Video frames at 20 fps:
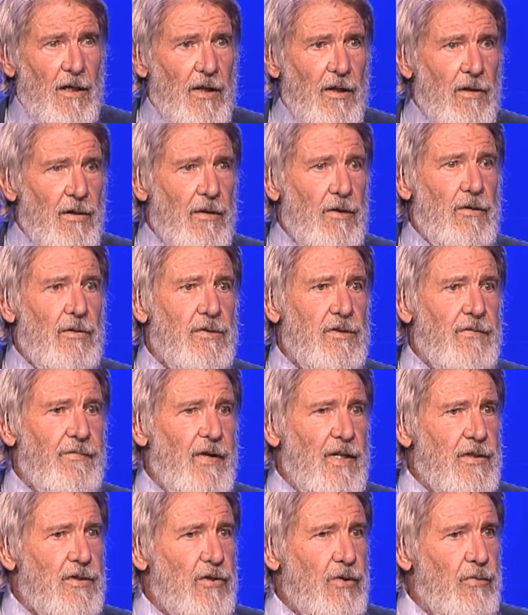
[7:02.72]
those of
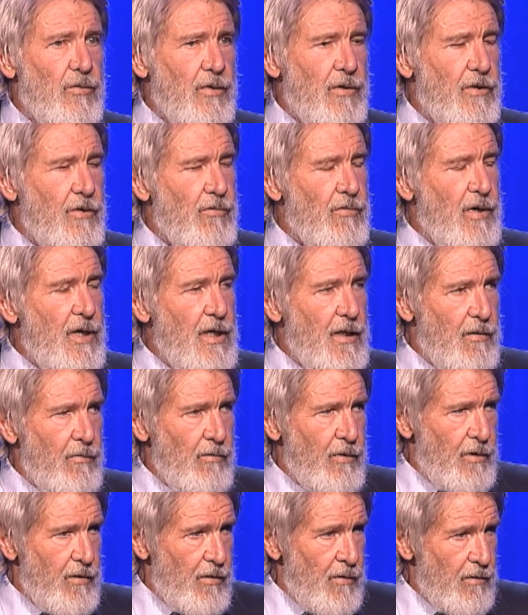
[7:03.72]
us who agree
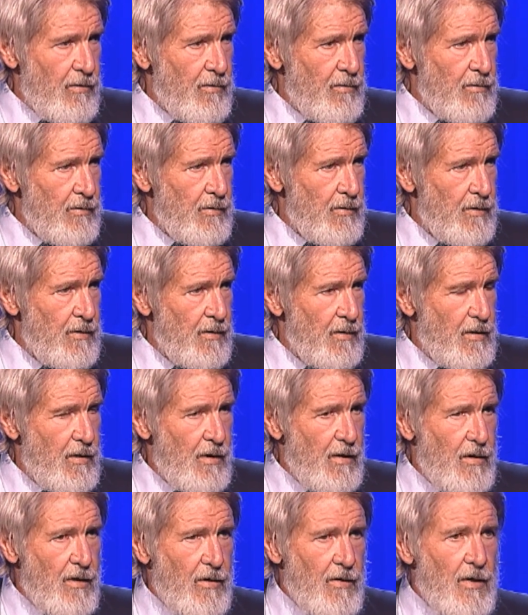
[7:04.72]
with you.
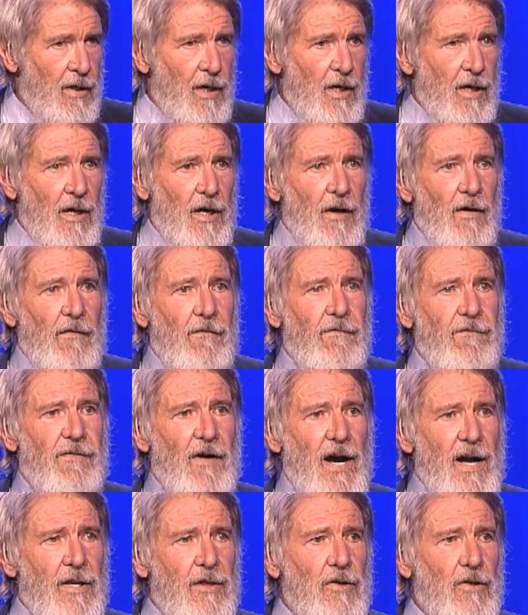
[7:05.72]

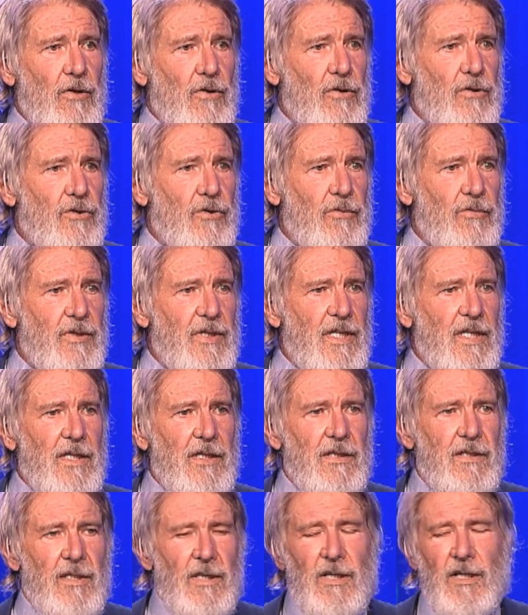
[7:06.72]
Find those who
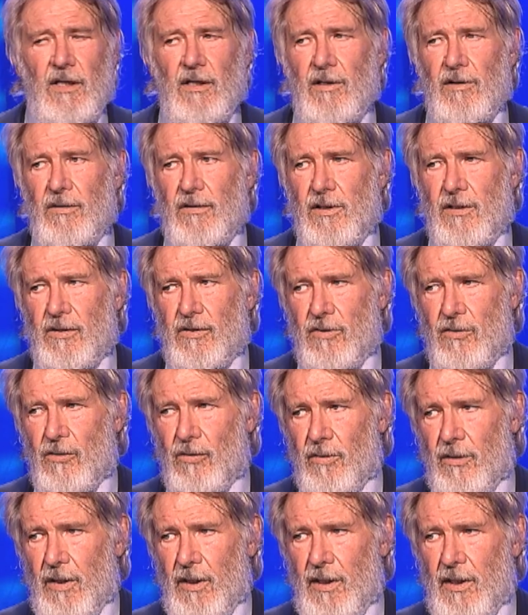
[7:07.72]
need to hear this
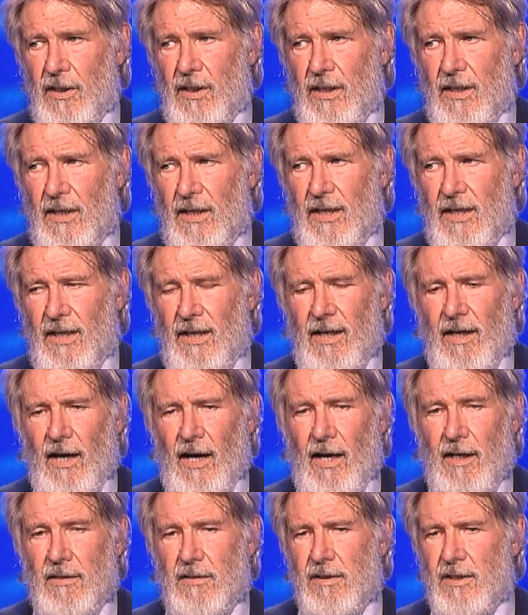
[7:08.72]
story
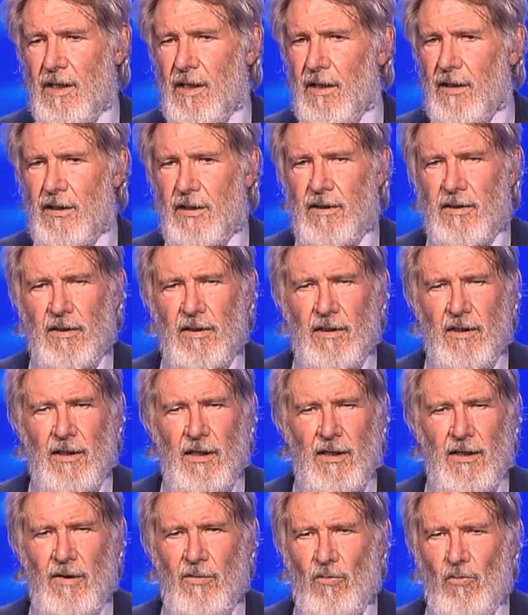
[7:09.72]
and tell it
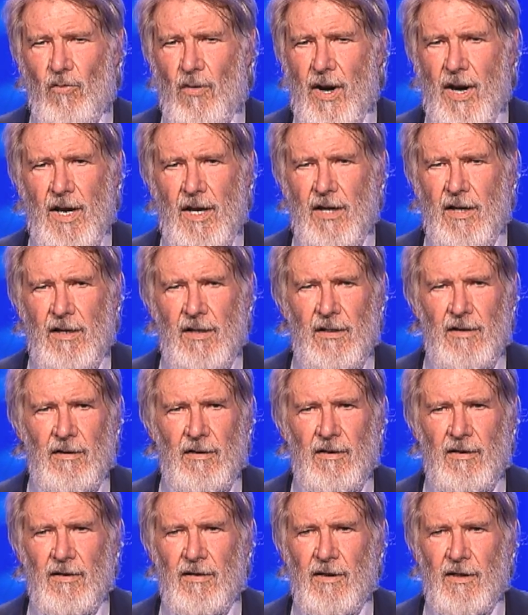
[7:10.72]
in a way
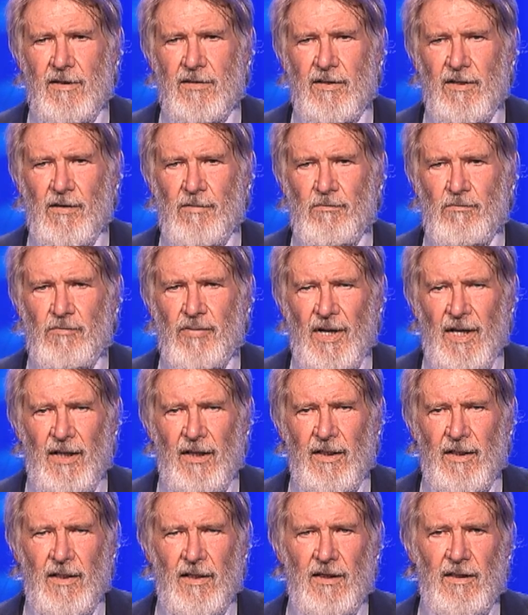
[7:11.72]
that's
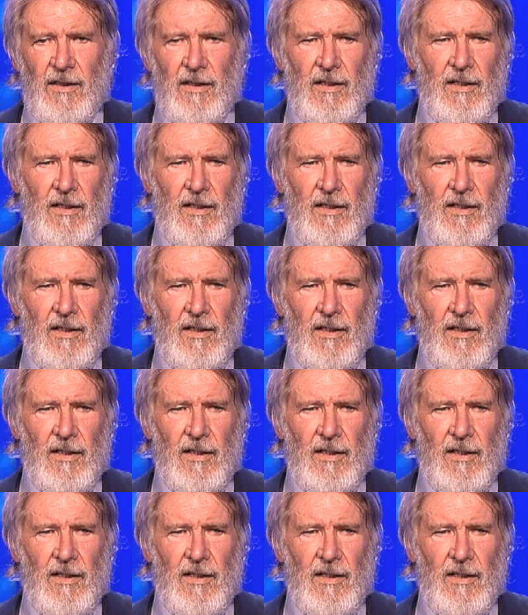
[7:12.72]
compelling